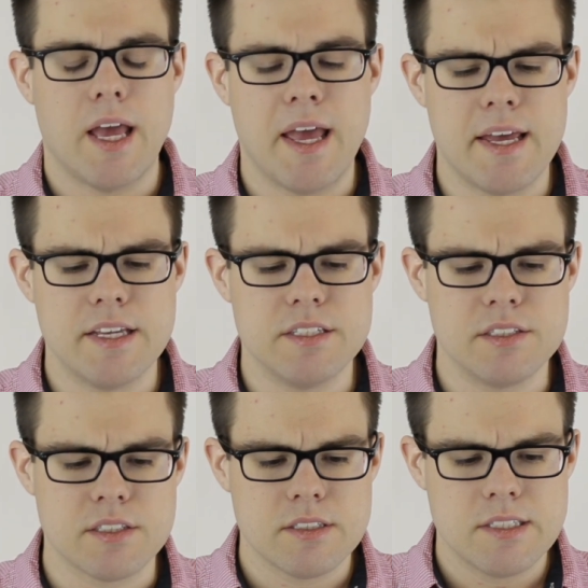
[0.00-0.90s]

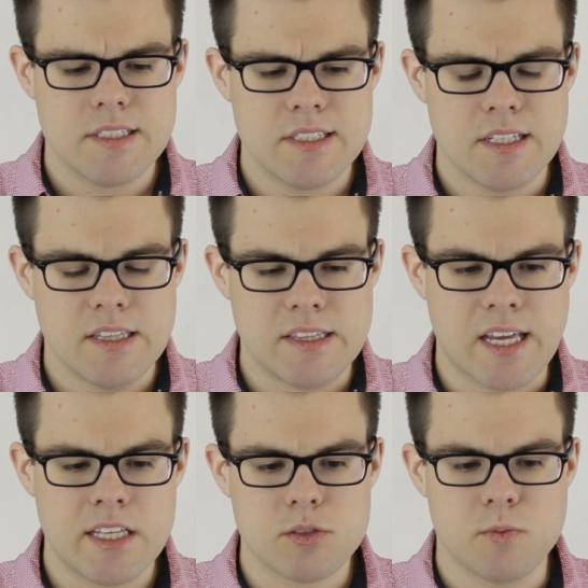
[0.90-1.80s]
And
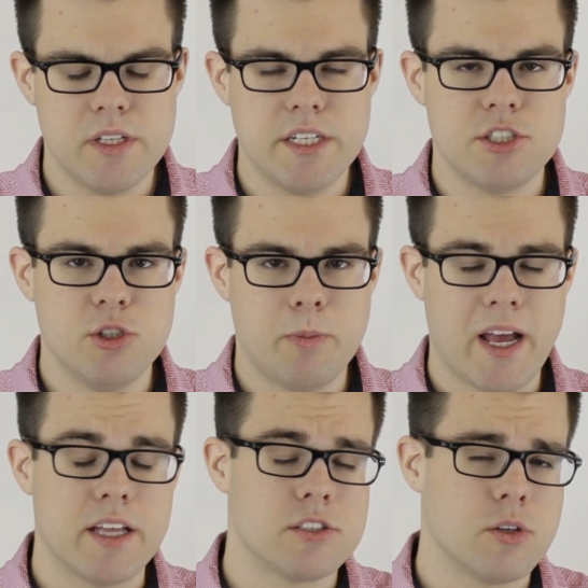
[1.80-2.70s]
that's really too
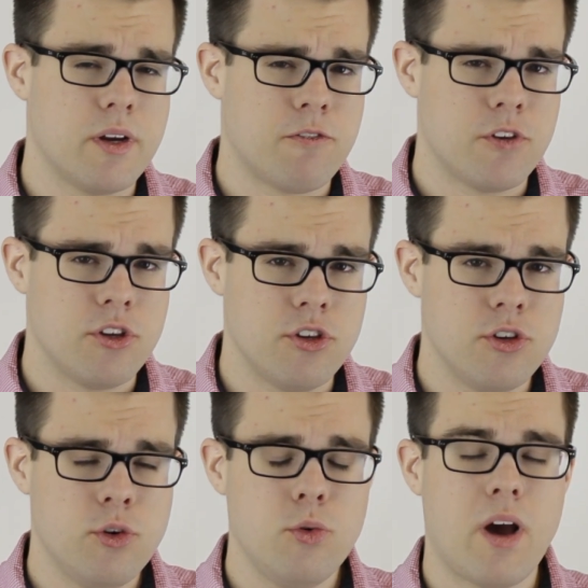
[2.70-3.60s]
bad. So if
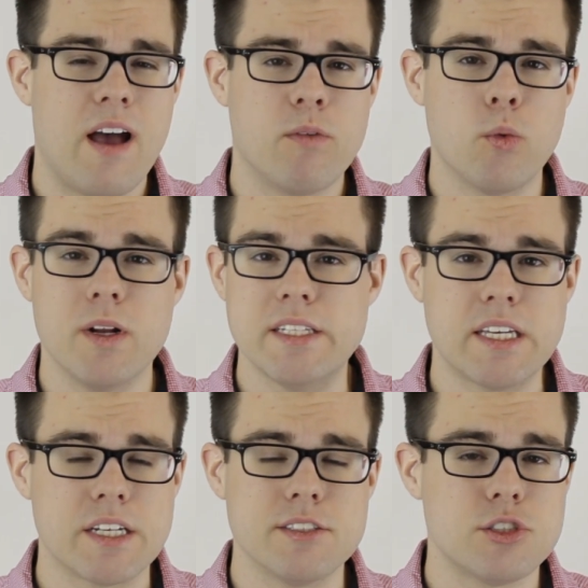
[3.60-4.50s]
you have a really
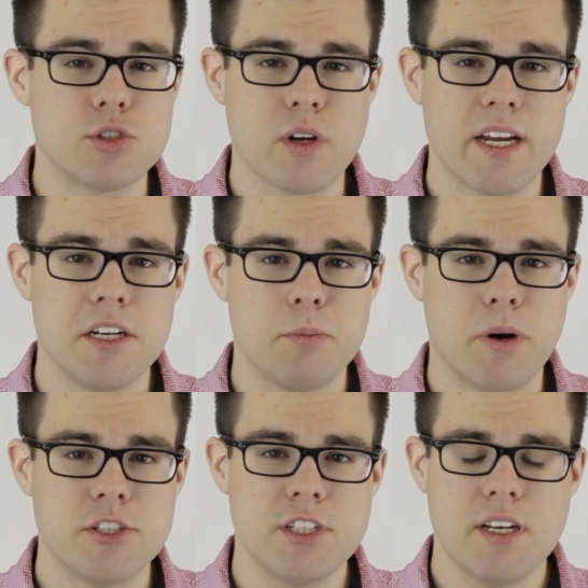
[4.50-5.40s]
constrained
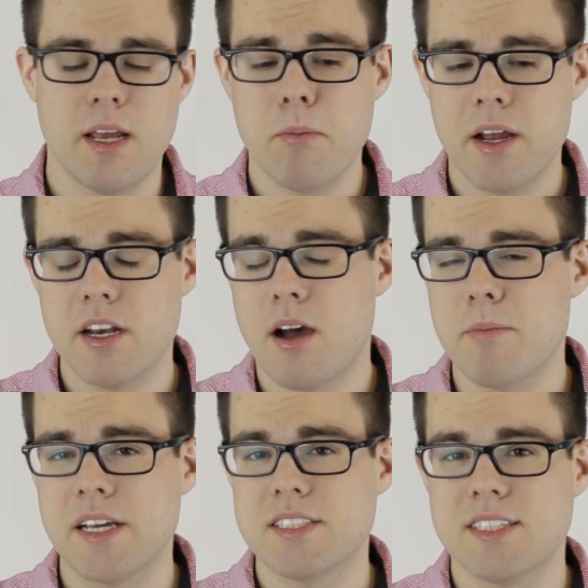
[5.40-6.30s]
budget, it might not
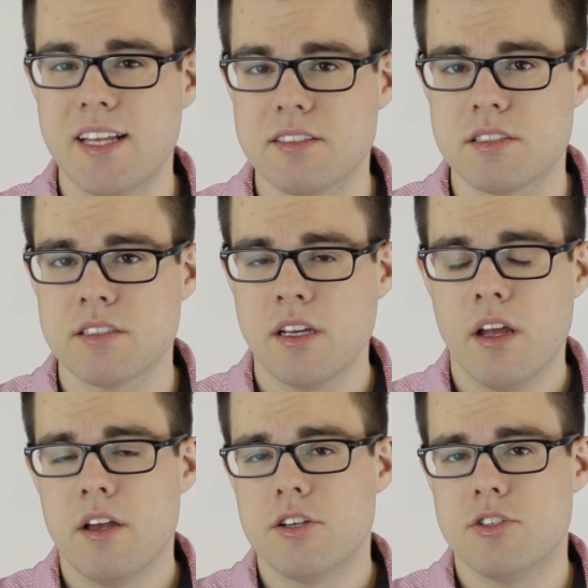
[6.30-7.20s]
make sense
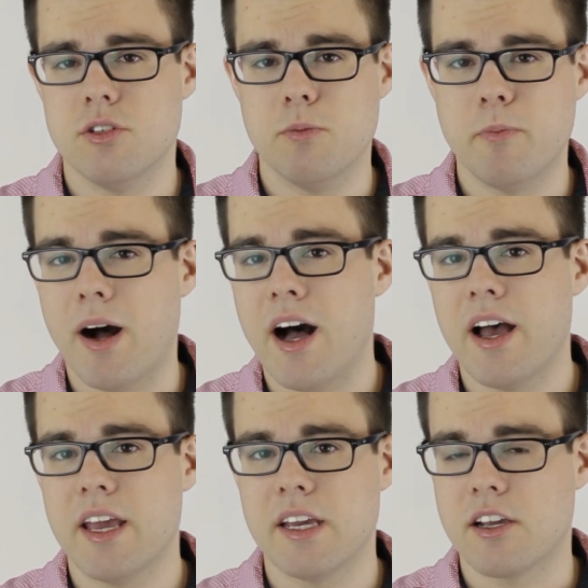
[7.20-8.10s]
to
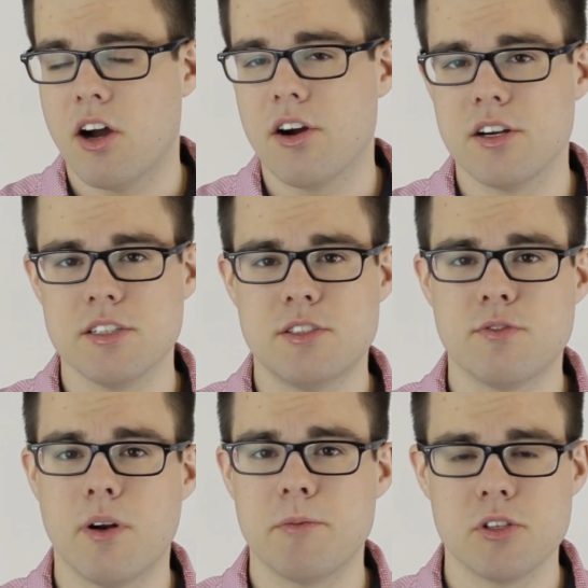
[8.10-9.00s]
buy cards
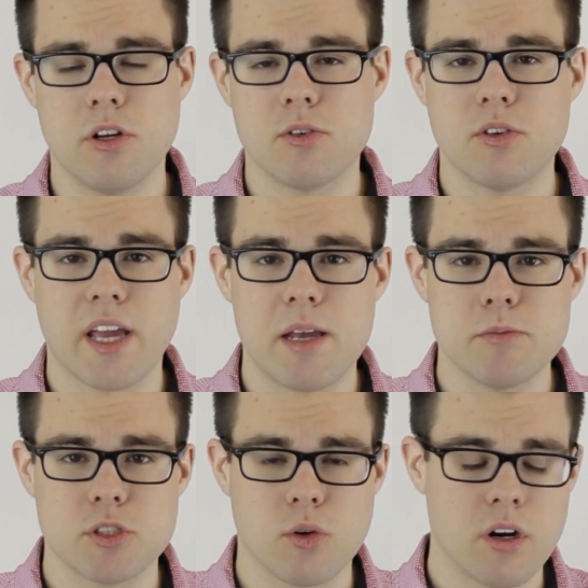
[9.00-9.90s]
from your local
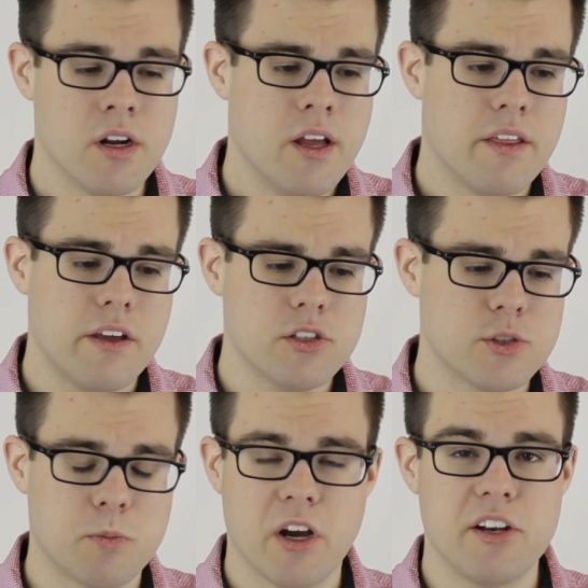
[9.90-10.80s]
game store. They
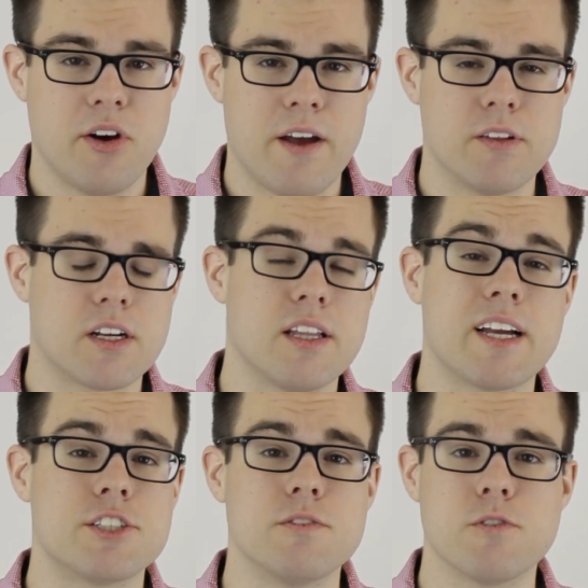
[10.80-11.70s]
also probably don't have the
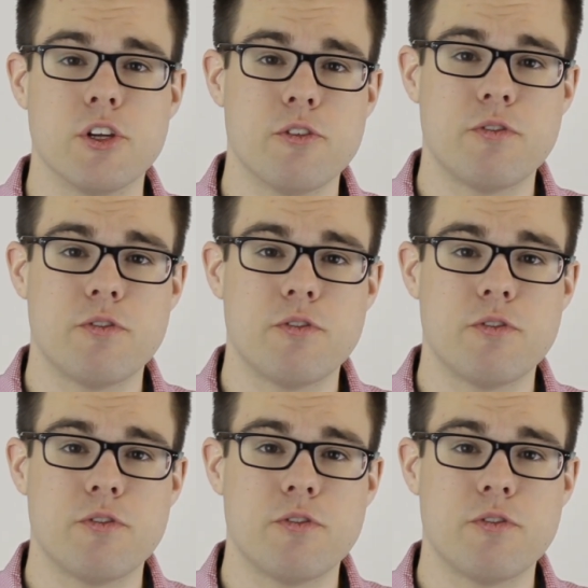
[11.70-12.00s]
collection for you to